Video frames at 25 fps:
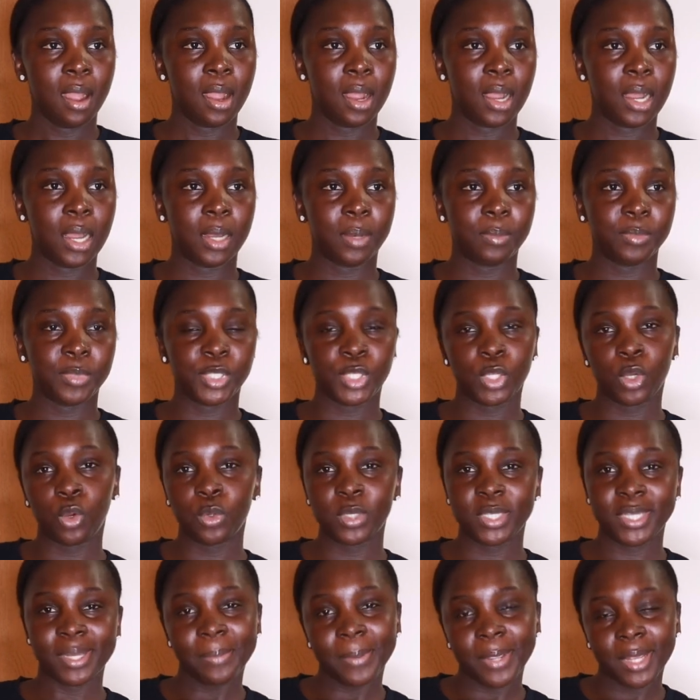um,
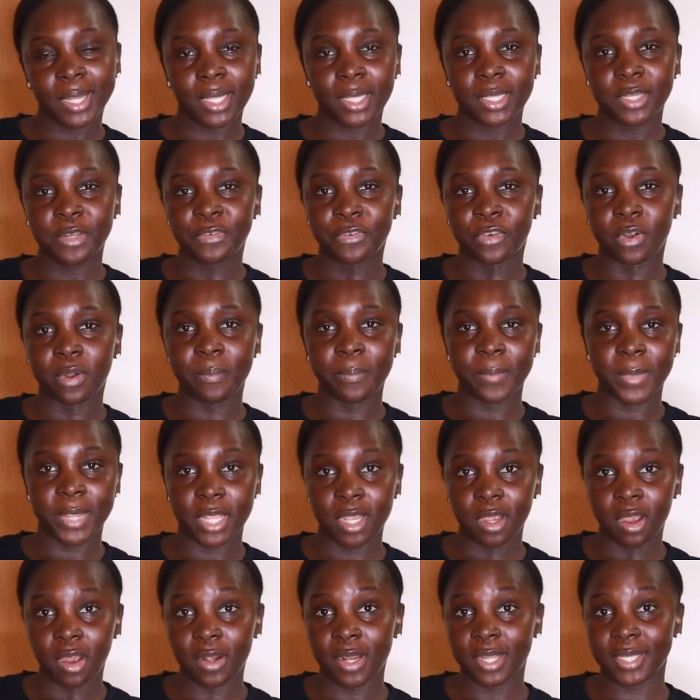so typically for
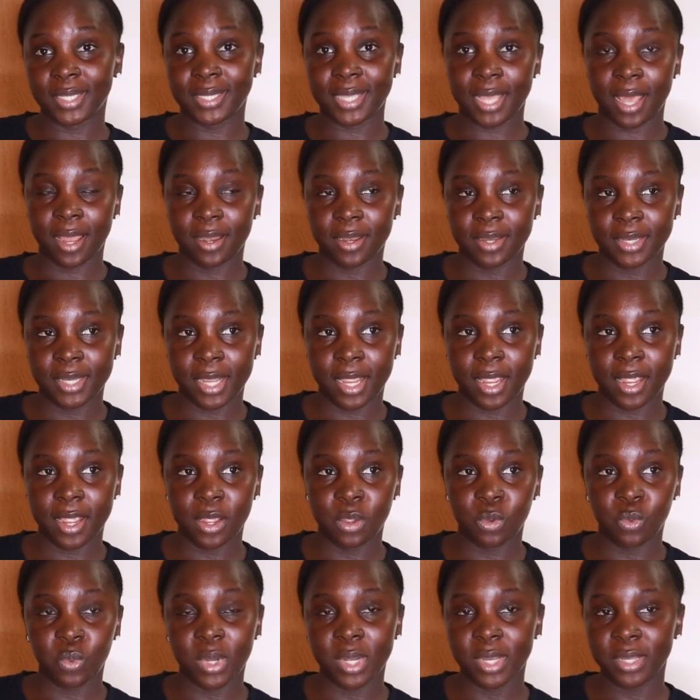me on a
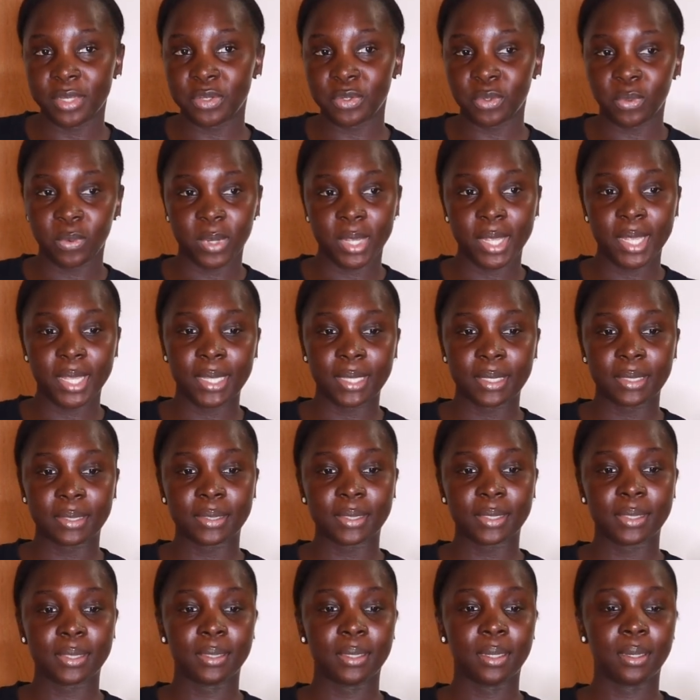saturday what i do
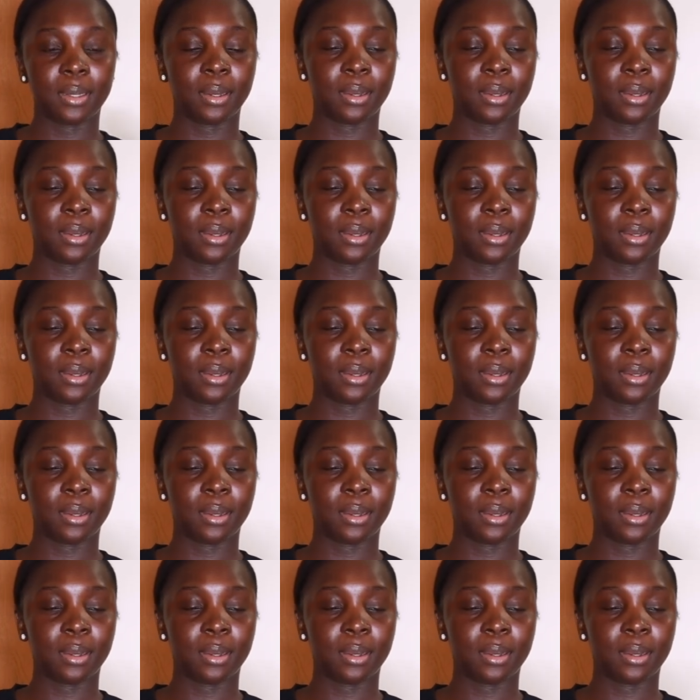is